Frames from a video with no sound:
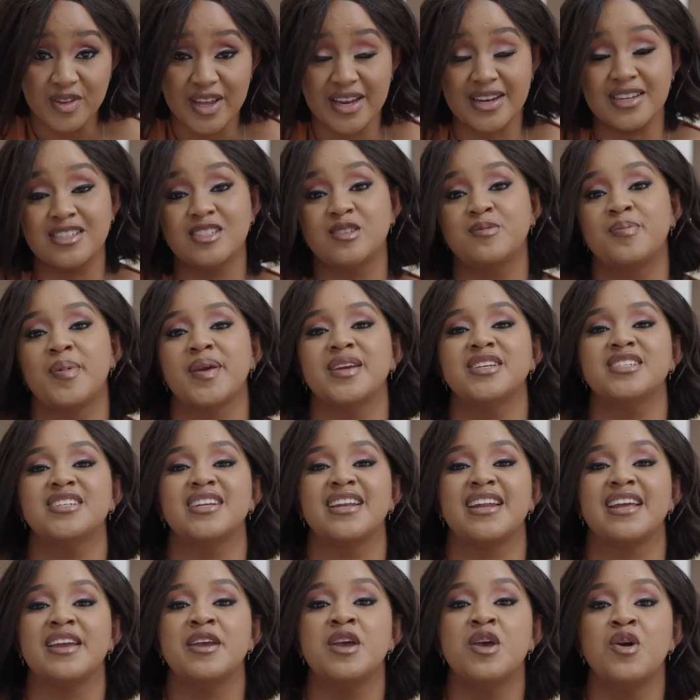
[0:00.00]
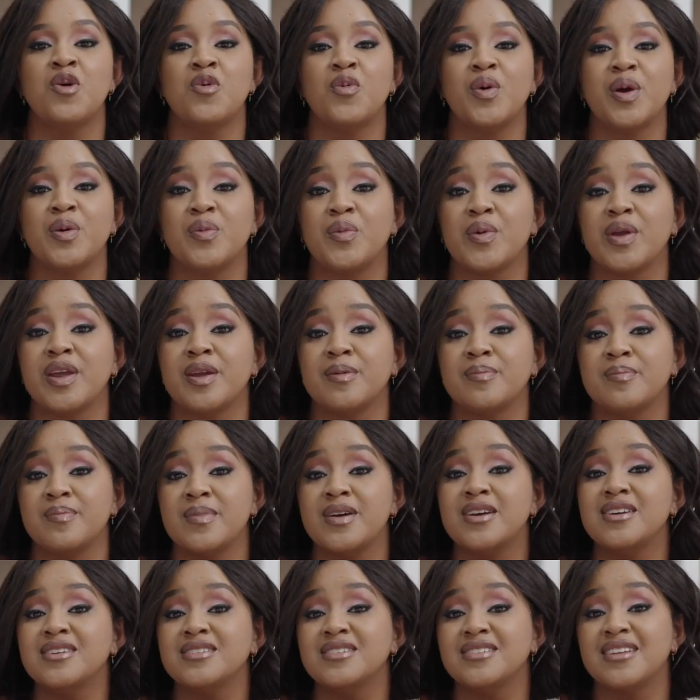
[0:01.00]
and especially when we're
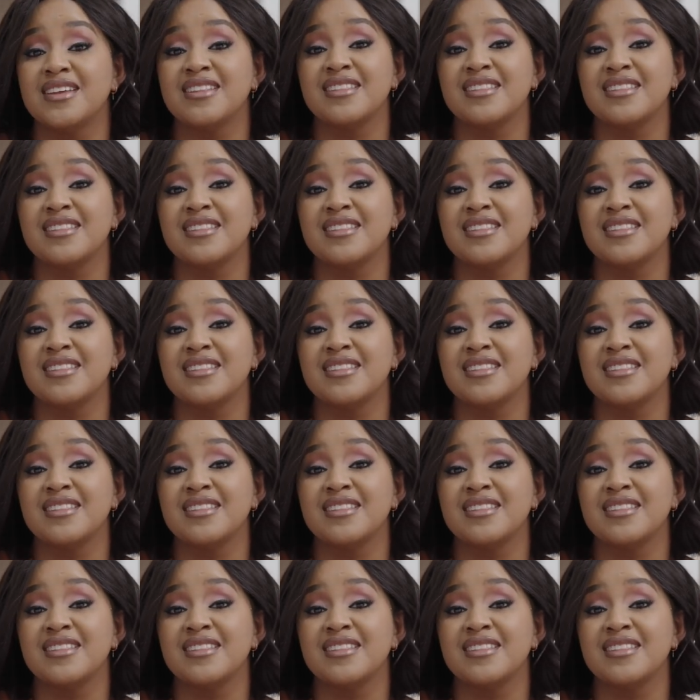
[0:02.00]
immersed